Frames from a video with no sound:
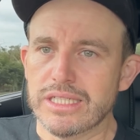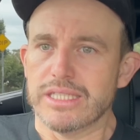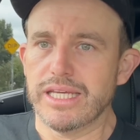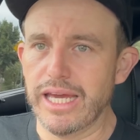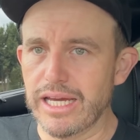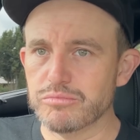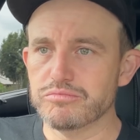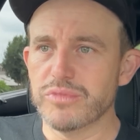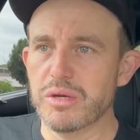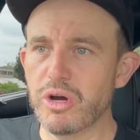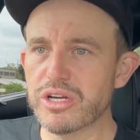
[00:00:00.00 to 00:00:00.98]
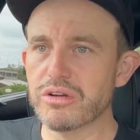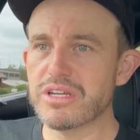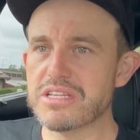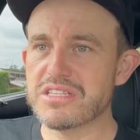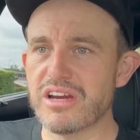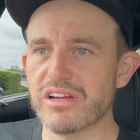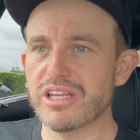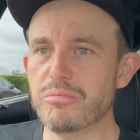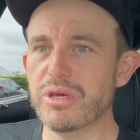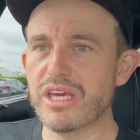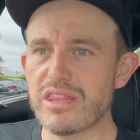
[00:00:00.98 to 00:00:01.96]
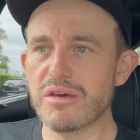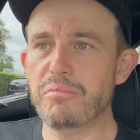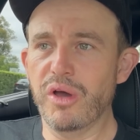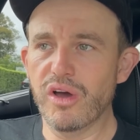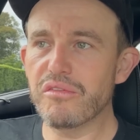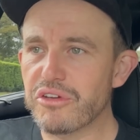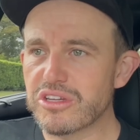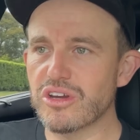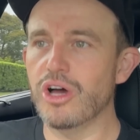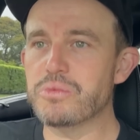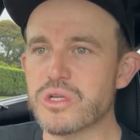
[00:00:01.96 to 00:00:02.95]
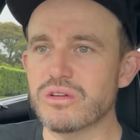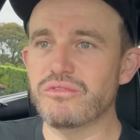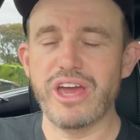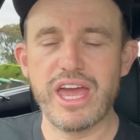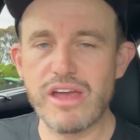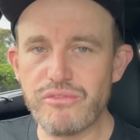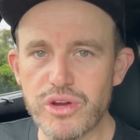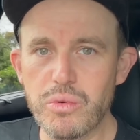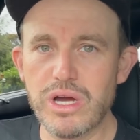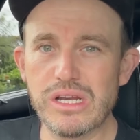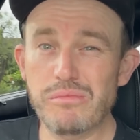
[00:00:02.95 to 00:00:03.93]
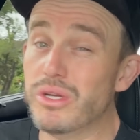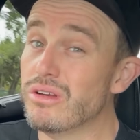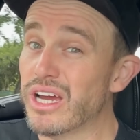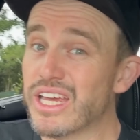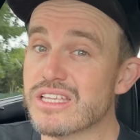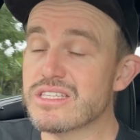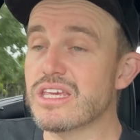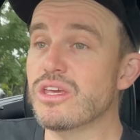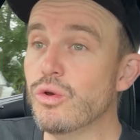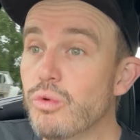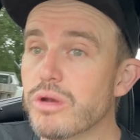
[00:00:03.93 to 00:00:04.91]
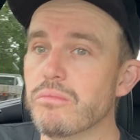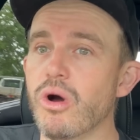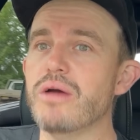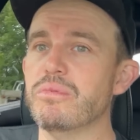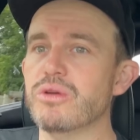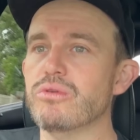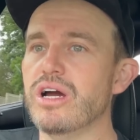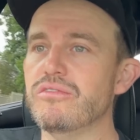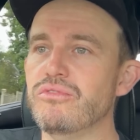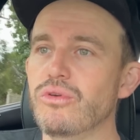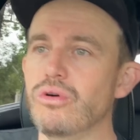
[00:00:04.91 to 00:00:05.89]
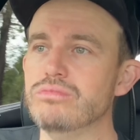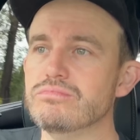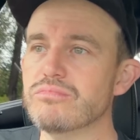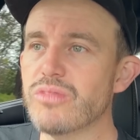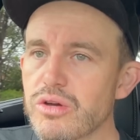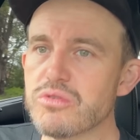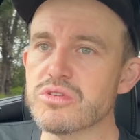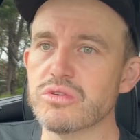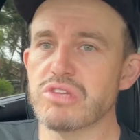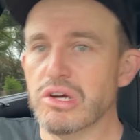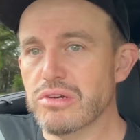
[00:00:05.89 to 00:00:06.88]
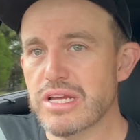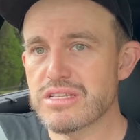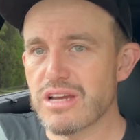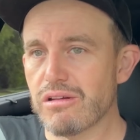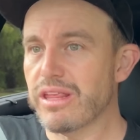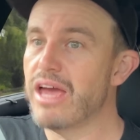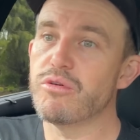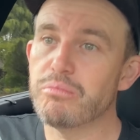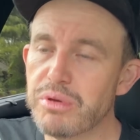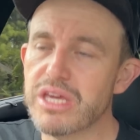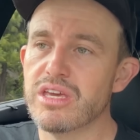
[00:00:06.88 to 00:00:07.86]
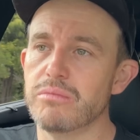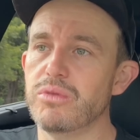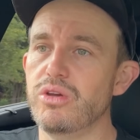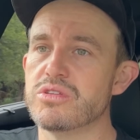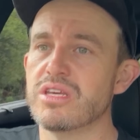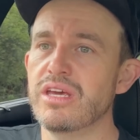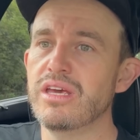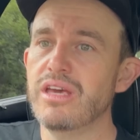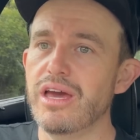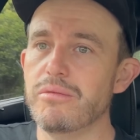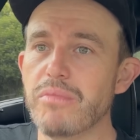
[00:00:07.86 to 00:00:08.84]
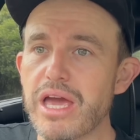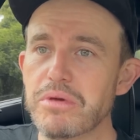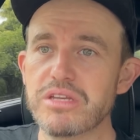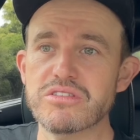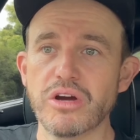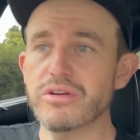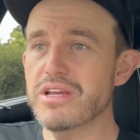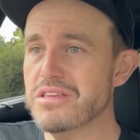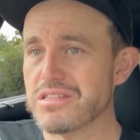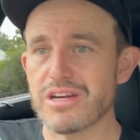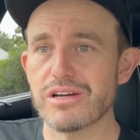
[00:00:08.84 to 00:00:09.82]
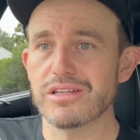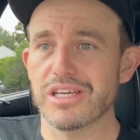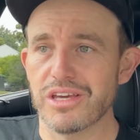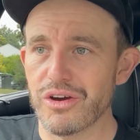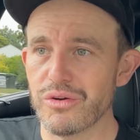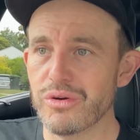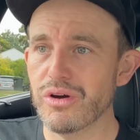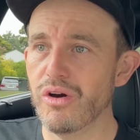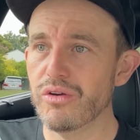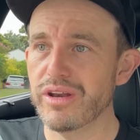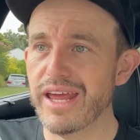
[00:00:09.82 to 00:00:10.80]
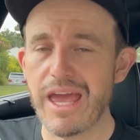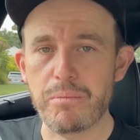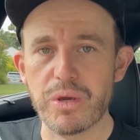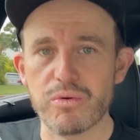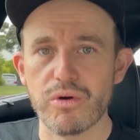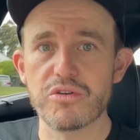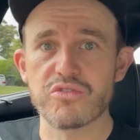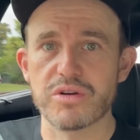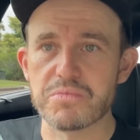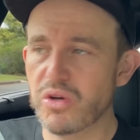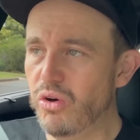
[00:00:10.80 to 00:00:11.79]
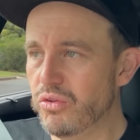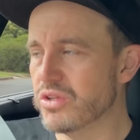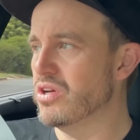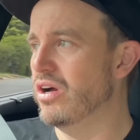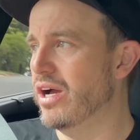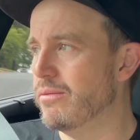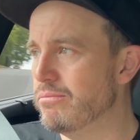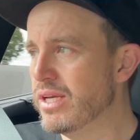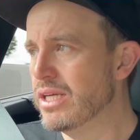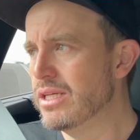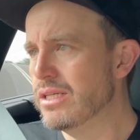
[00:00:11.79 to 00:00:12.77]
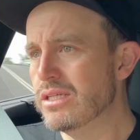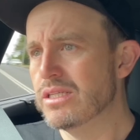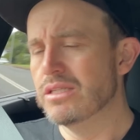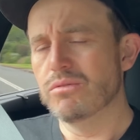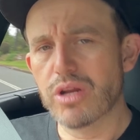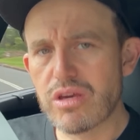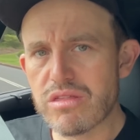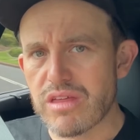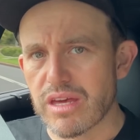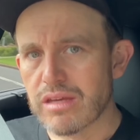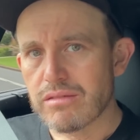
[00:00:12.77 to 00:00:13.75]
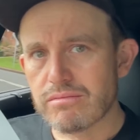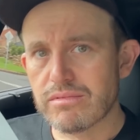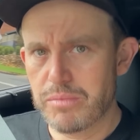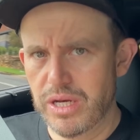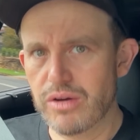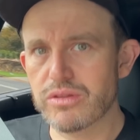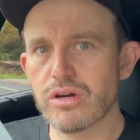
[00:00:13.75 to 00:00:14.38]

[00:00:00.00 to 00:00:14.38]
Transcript: yeah, it might not necessarily be the perfect option for everyone, but I can see who it might be right for. Those who don't necessarily have a big commute and maybe don't necessarily go on epic road trips all the time. What do you think? Let me know in the